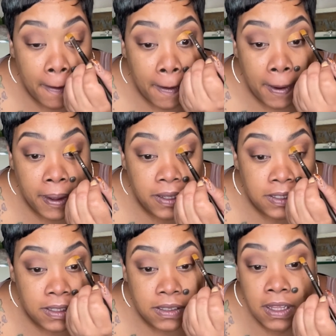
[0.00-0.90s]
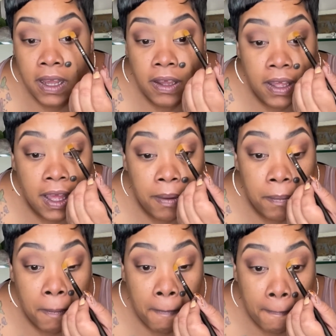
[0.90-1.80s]
I guess it's not at
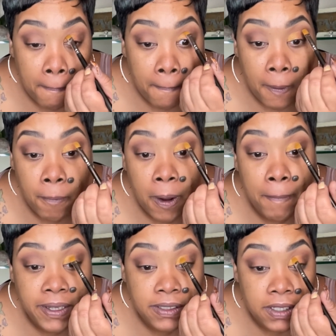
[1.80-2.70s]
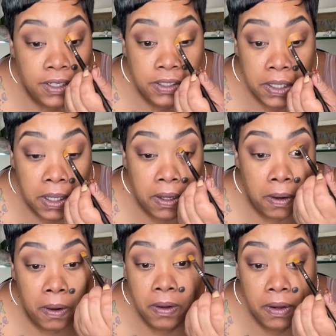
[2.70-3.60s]
around my station here.
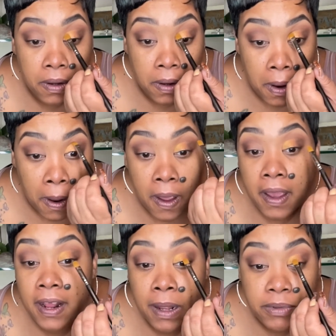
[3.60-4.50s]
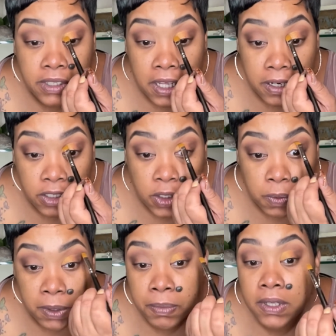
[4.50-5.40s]
And I'm just kind of
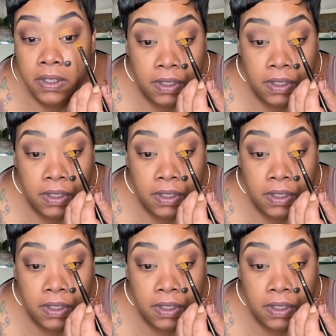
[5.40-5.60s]
sweeping